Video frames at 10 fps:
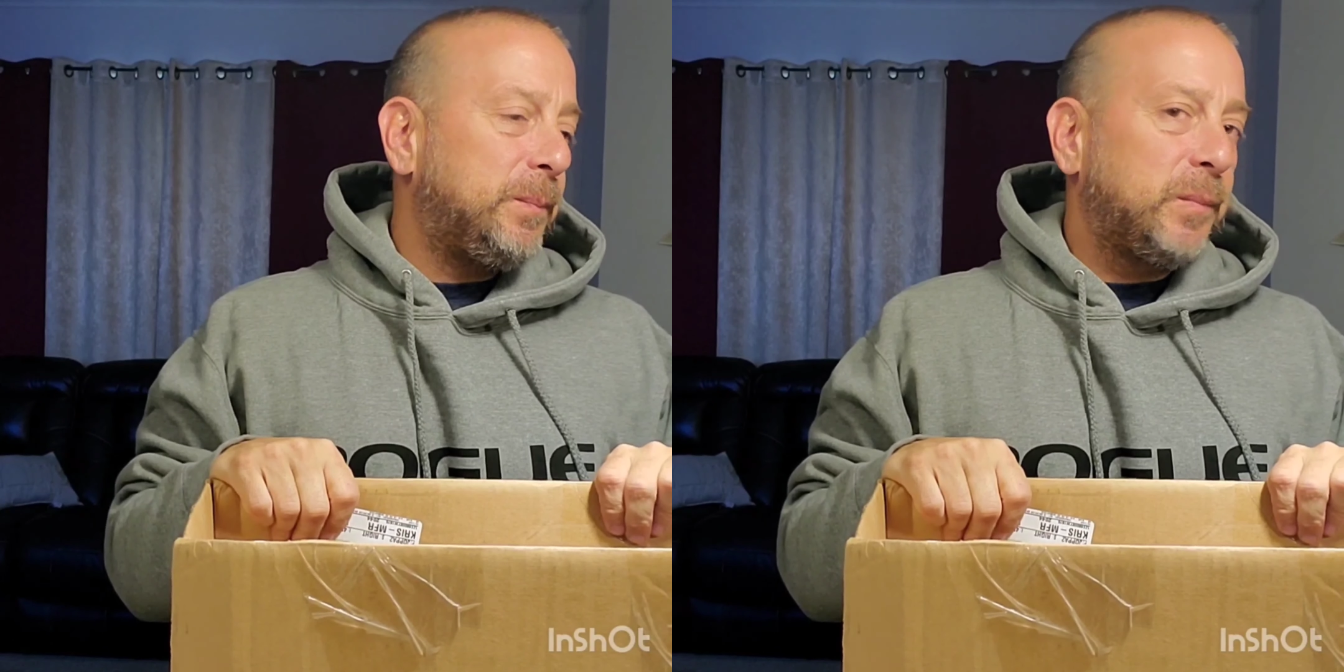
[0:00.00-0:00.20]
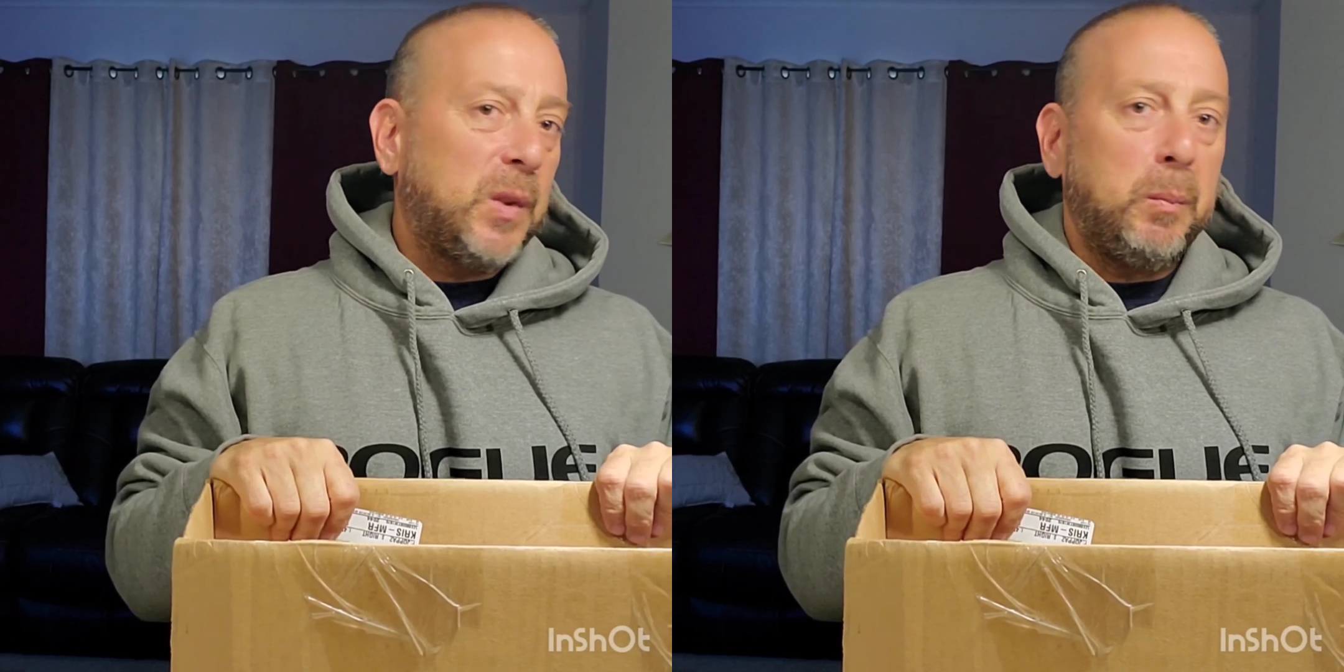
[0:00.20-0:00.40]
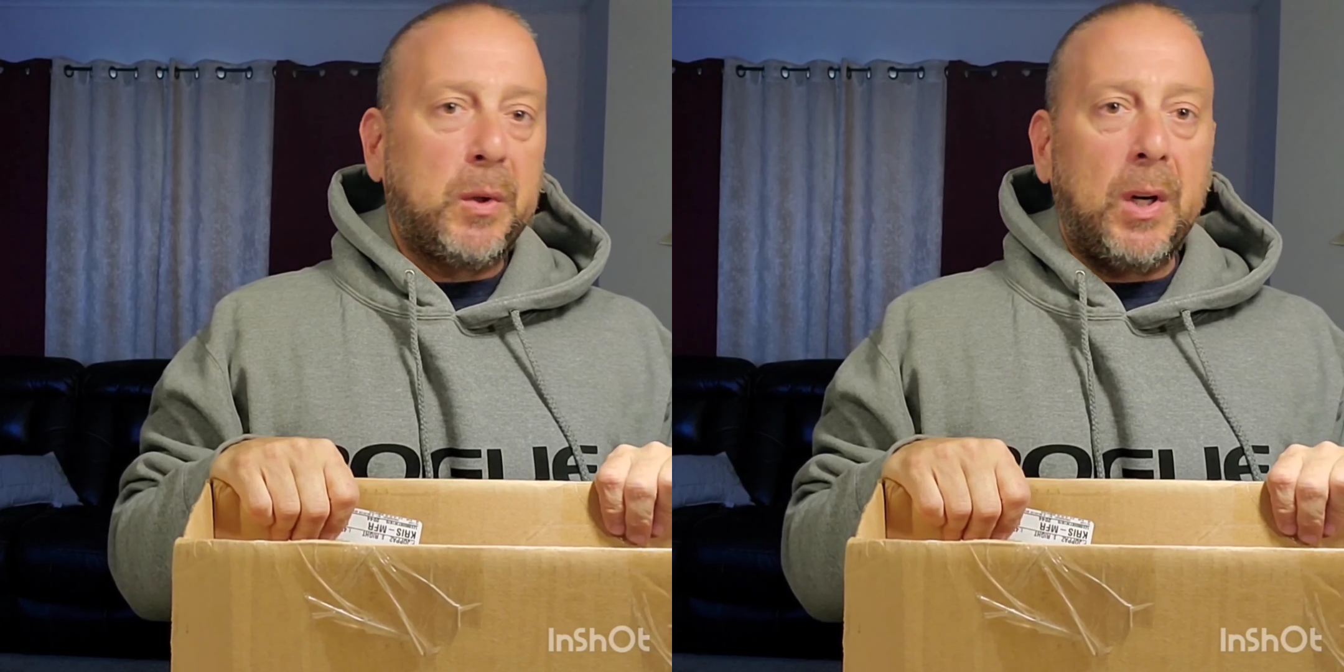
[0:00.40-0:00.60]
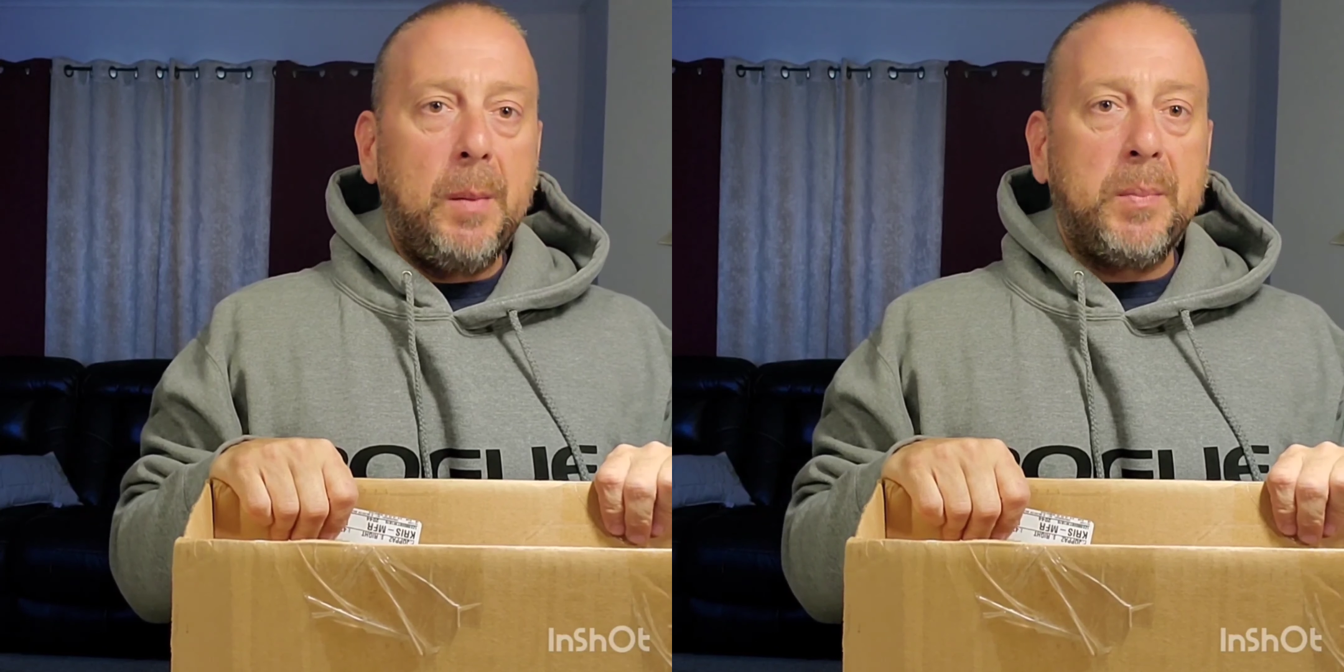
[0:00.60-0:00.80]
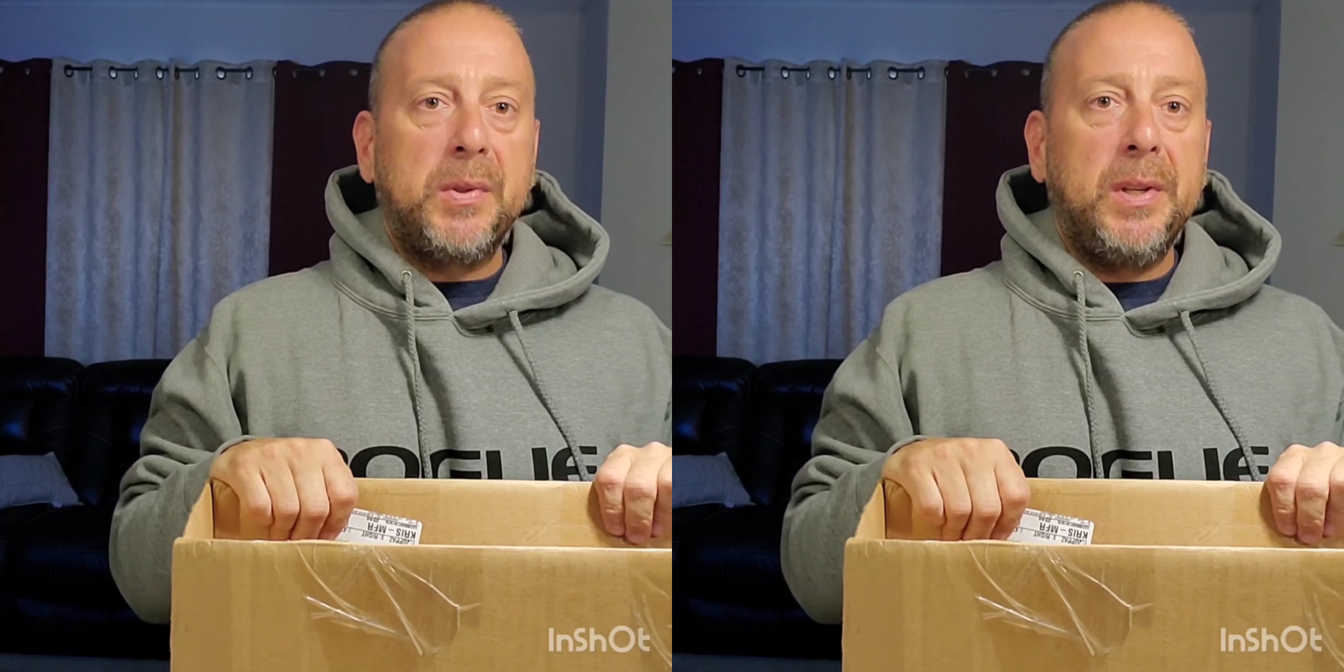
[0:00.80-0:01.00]
some
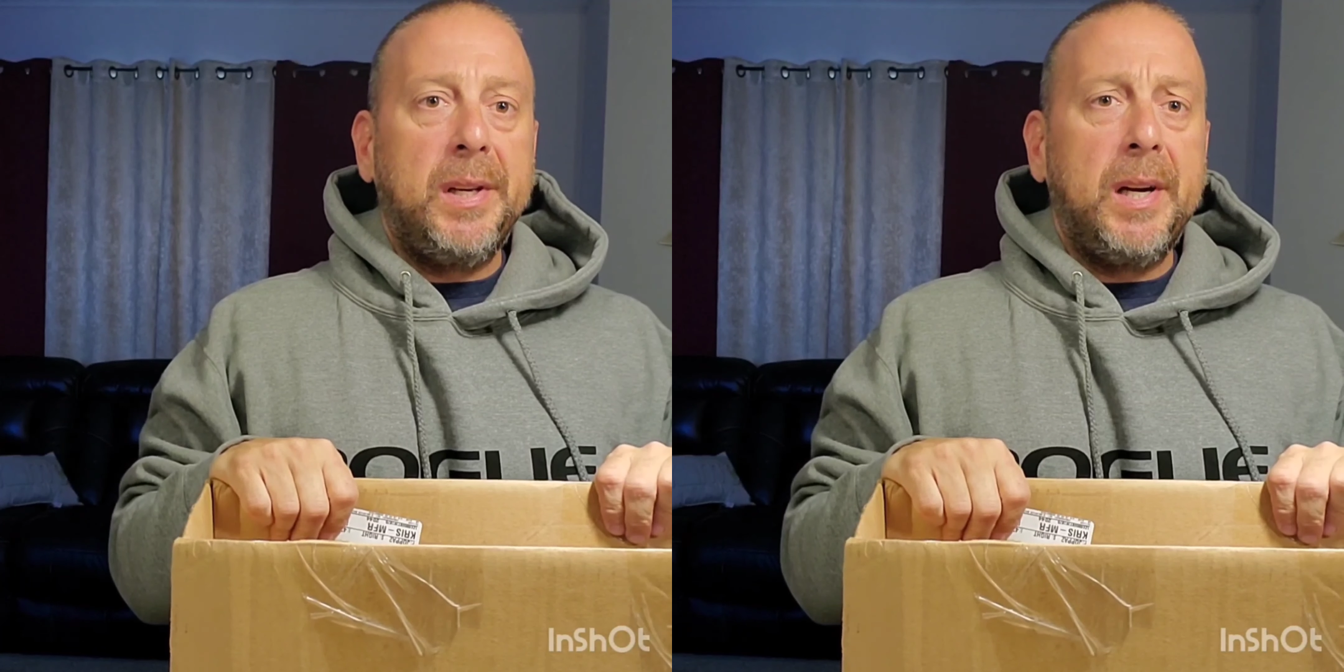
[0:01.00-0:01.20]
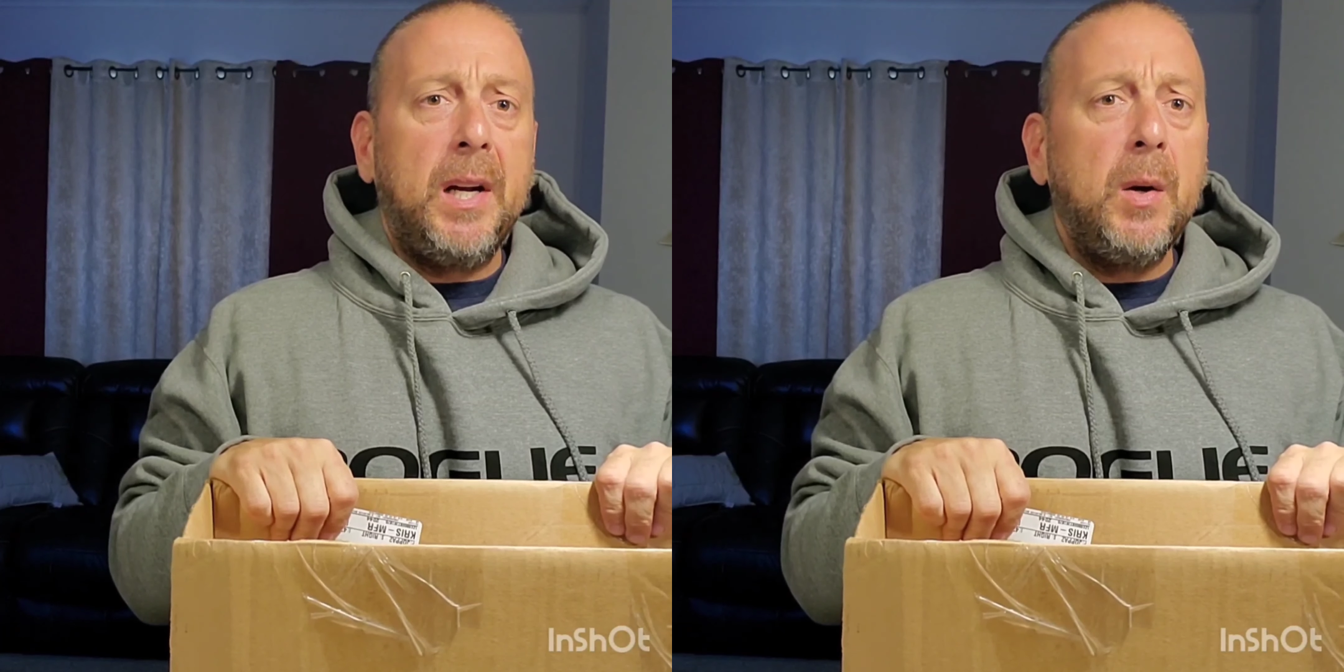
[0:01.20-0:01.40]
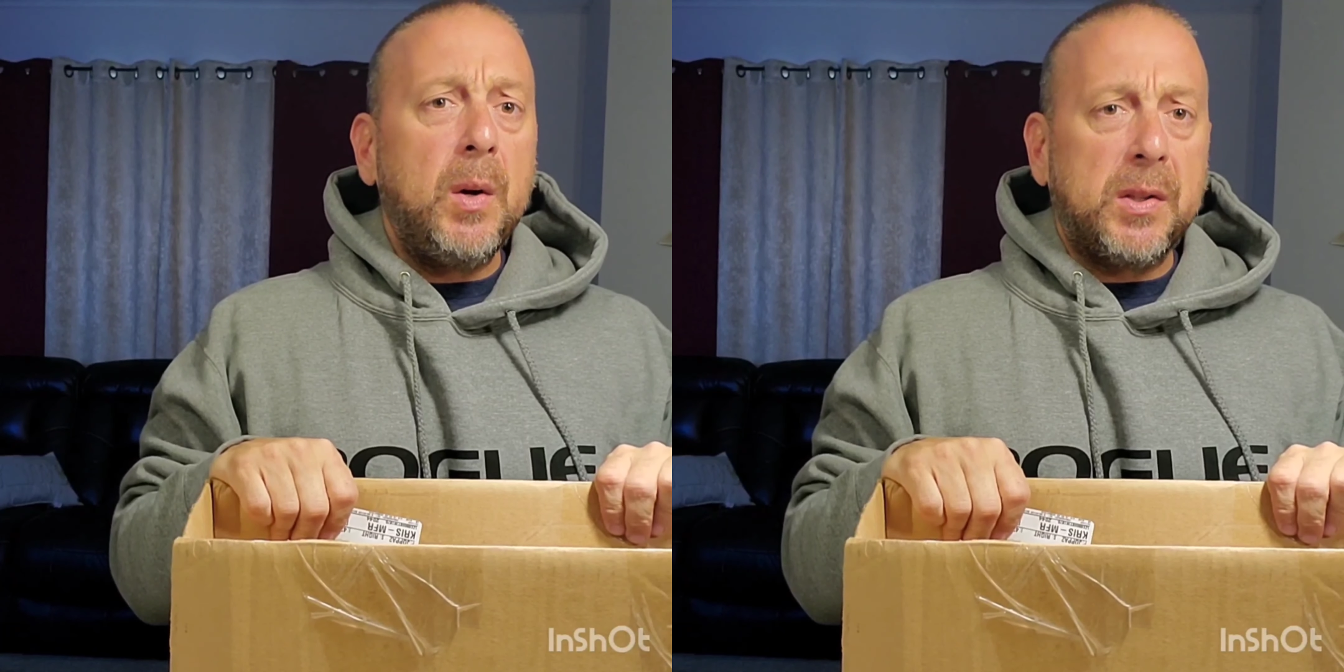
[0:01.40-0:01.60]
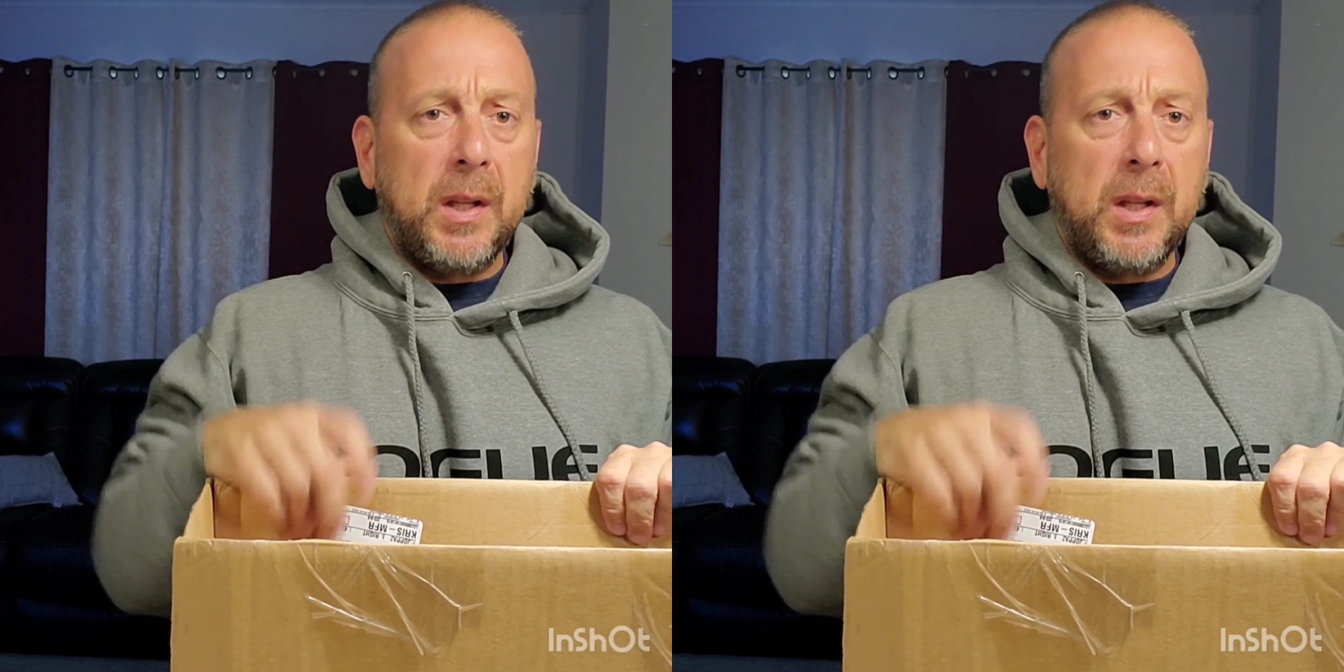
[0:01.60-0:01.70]
grips, and I noticed